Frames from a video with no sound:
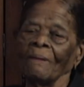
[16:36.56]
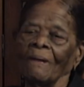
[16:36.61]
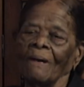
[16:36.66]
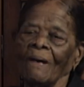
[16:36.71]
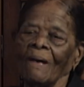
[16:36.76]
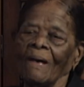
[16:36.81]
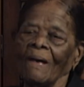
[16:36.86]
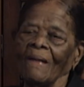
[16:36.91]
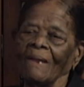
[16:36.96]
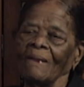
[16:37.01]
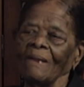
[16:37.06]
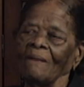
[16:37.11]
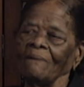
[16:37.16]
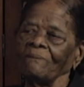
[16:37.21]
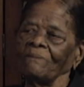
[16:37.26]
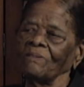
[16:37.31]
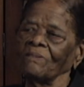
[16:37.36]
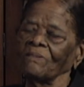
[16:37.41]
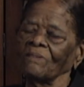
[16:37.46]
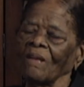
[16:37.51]
and they was
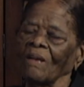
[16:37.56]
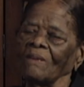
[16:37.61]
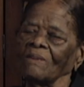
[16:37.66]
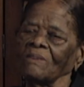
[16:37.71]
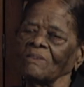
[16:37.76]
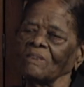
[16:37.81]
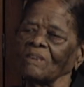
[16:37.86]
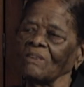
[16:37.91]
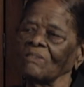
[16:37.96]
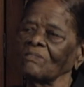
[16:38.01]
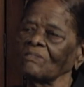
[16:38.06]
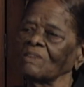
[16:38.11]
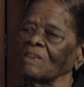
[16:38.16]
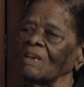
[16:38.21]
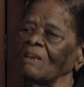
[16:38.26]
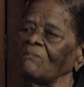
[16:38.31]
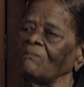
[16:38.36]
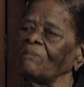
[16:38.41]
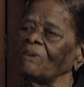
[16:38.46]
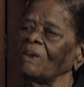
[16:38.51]
just getting
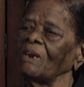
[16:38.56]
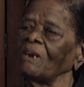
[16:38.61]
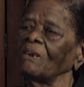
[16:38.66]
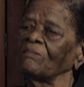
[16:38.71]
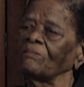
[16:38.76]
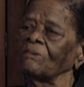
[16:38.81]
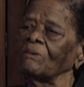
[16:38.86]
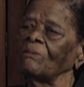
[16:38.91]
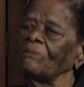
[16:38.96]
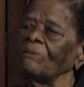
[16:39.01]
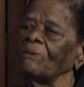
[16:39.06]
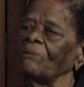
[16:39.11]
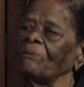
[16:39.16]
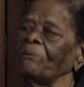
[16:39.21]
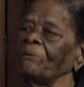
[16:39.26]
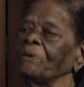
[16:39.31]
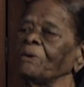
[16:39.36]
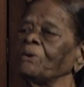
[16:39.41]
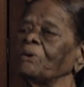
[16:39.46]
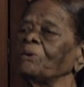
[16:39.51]
ready to
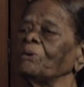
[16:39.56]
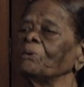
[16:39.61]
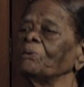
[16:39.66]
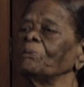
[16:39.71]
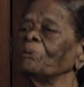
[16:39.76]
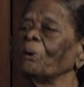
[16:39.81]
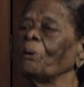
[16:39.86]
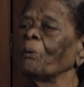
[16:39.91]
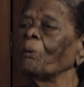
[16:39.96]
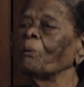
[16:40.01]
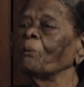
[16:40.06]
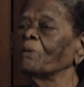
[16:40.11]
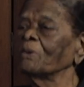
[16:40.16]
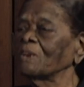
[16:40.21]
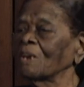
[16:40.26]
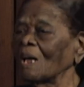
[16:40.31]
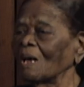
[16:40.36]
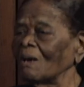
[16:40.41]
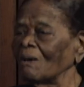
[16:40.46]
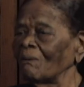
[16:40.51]
redo Old
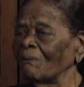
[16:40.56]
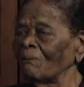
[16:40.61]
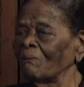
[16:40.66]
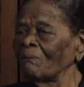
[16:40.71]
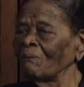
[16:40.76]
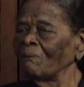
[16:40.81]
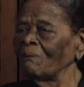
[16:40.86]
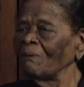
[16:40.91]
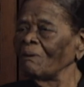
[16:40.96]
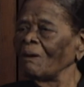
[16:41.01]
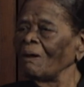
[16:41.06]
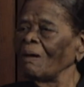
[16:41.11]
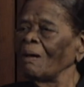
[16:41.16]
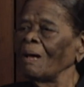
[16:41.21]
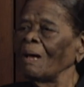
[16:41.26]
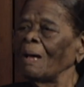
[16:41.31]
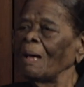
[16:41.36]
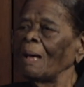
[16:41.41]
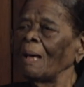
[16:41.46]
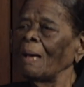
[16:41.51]
Town,
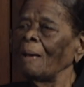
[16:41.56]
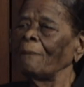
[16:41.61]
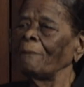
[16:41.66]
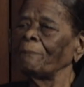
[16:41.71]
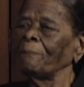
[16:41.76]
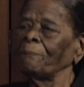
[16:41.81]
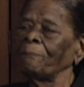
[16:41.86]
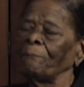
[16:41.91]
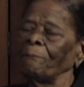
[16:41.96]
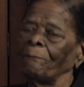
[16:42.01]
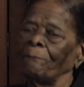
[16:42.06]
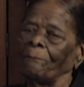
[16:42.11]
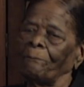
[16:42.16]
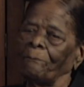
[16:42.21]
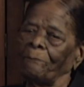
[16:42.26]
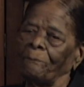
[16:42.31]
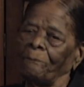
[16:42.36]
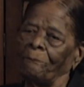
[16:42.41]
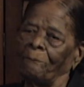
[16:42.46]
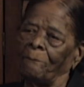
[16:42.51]
and
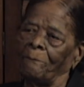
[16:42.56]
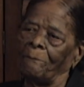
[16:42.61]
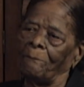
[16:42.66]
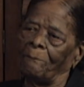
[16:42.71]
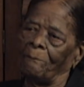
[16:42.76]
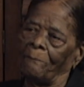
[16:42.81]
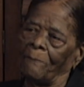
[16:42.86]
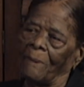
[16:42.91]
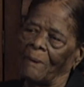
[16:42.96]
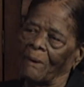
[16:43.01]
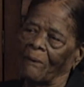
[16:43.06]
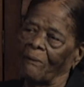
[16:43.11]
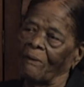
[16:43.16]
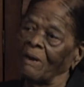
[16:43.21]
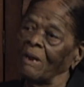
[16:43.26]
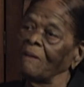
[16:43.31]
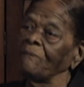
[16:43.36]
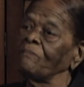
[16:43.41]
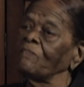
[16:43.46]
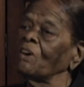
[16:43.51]
the
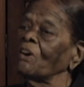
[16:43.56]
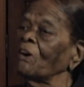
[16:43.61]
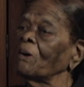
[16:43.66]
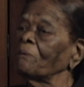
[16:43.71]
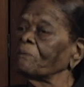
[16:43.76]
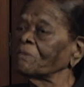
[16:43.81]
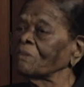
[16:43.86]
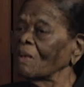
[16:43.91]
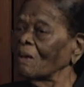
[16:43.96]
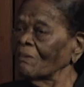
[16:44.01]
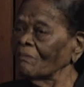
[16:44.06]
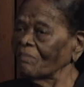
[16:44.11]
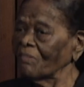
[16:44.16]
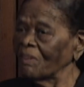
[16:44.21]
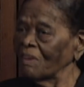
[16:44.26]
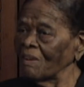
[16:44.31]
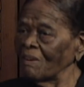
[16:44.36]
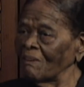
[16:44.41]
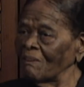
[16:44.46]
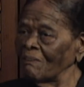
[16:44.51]
graveyard was out there.
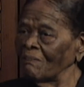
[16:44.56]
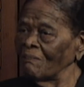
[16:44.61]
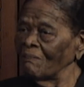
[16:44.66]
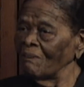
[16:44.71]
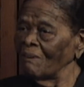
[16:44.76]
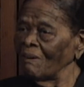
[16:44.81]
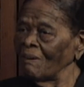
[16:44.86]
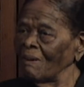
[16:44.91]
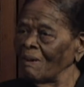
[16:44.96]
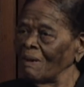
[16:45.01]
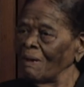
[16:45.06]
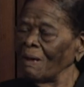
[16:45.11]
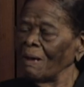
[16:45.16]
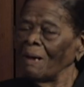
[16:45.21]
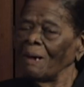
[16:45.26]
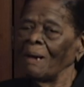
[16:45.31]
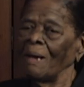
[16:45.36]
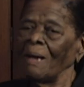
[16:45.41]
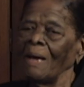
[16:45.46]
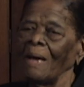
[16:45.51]

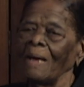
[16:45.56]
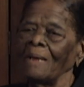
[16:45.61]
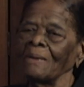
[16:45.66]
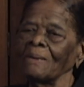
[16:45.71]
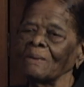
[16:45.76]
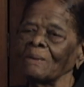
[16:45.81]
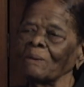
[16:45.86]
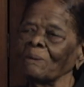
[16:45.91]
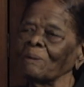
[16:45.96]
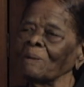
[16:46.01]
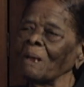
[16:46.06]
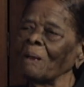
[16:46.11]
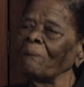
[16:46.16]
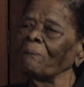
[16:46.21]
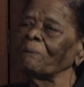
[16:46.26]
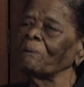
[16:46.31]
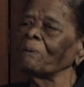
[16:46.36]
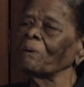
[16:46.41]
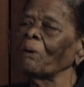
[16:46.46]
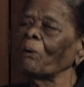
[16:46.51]
And so they would
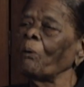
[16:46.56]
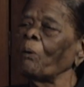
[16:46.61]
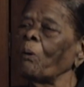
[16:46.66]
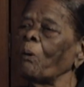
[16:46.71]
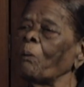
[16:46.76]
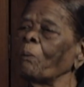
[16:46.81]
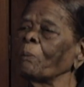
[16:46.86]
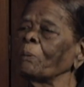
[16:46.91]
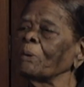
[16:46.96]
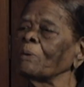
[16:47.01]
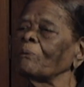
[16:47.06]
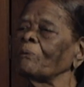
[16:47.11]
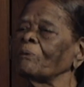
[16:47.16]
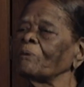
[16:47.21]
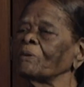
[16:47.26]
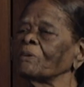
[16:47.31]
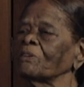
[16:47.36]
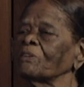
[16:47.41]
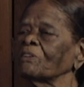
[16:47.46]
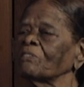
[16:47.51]
always
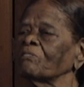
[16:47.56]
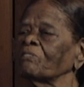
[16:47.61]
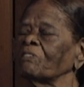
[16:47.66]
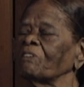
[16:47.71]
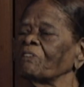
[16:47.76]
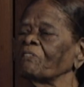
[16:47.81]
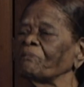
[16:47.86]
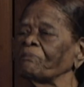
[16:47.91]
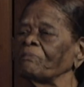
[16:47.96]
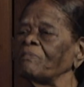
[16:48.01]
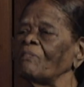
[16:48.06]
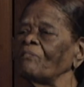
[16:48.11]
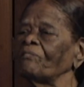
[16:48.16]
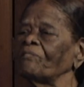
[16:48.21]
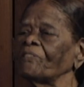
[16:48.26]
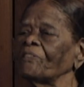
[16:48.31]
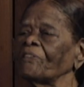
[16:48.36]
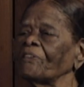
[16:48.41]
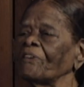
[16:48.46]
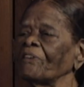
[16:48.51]

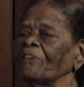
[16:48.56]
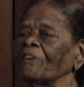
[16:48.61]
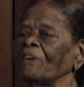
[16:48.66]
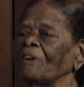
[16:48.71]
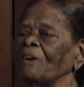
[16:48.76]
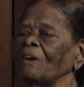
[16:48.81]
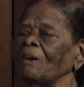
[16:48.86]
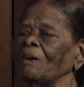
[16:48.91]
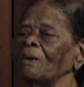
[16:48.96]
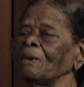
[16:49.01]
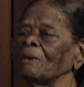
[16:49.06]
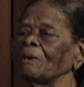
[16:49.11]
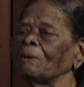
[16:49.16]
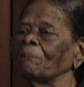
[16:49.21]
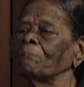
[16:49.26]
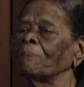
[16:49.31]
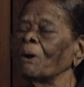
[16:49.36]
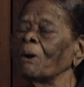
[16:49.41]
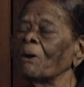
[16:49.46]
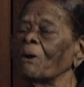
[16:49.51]
refer to
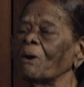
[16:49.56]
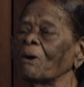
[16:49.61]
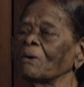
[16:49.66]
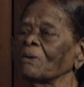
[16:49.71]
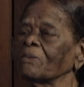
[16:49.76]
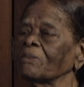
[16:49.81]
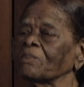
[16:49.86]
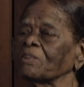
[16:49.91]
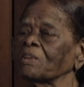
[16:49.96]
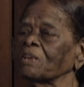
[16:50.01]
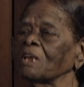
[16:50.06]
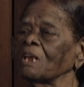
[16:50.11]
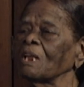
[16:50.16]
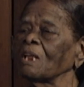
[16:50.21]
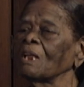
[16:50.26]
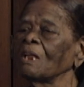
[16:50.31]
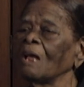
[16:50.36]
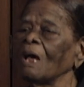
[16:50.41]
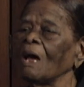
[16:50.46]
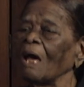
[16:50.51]
Model City,
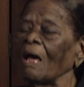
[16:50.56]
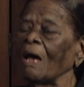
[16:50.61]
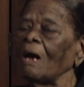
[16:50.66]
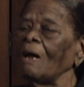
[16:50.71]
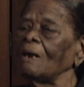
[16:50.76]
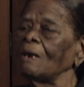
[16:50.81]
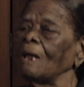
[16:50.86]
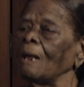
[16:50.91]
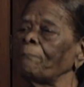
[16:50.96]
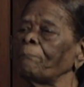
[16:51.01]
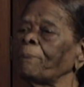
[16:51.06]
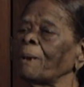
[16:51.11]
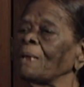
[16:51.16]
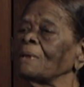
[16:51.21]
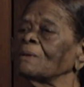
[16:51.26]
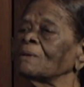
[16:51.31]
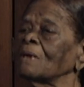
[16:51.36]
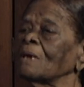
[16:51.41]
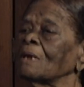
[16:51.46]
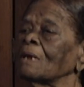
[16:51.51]
that place
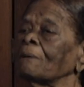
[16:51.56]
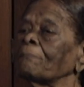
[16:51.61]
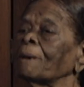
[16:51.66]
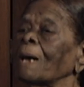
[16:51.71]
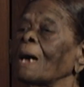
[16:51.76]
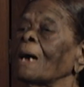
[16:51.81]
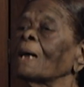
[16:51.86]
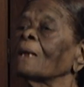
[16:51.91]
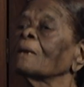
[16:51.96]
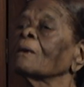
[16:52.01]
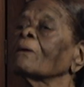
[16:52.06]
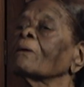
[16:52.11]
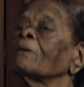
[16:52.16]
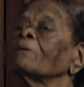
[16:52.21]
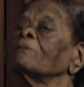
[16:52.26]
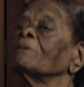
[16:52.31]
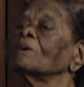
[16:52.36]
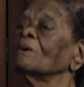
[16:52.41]
out there behind the graveyard.